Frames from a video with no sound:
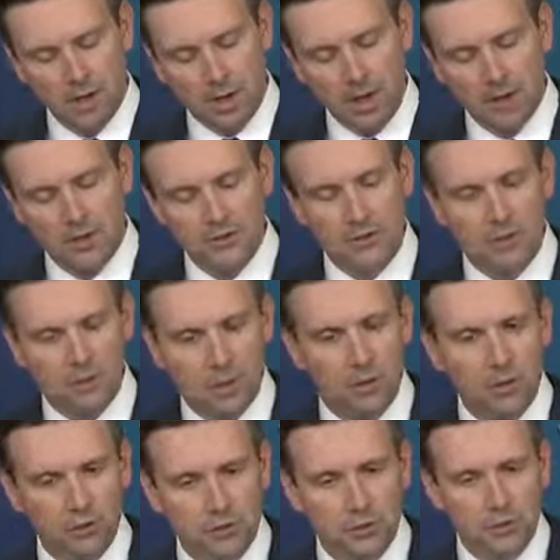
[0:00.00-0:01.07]
that's going to be a
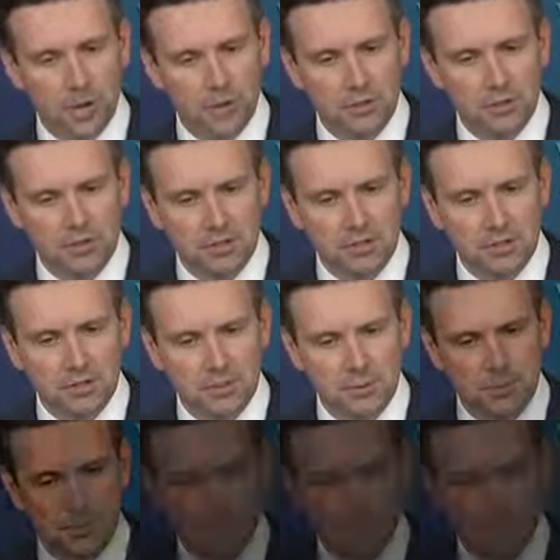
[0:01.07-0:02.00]
long-term proposition like this one.